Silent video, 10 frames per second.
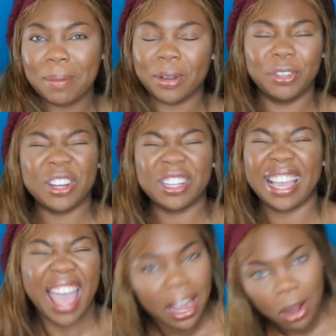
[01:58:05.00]
or if you're,
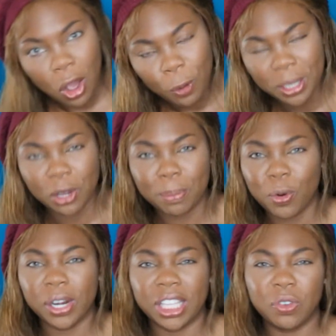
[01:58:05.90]
like, at home and you're
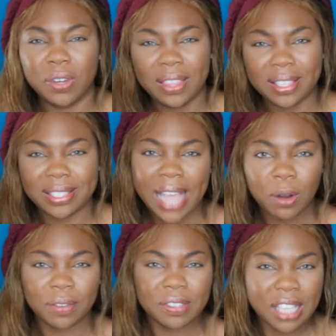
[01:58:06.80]
bored and you need the
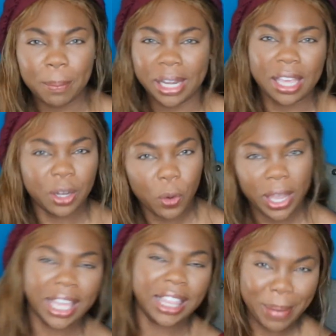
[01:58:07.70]
sound of somebody
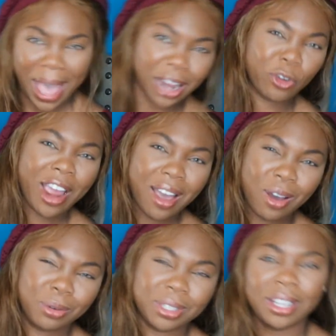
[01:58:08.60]
annoying in the
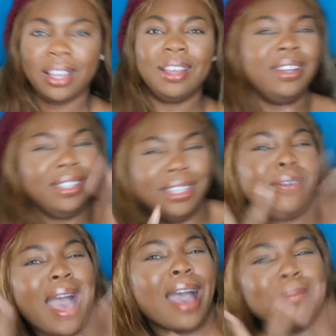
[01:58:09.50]
background, you
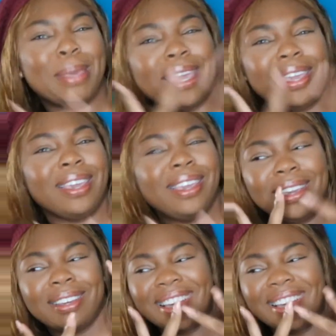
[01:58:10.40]
got me.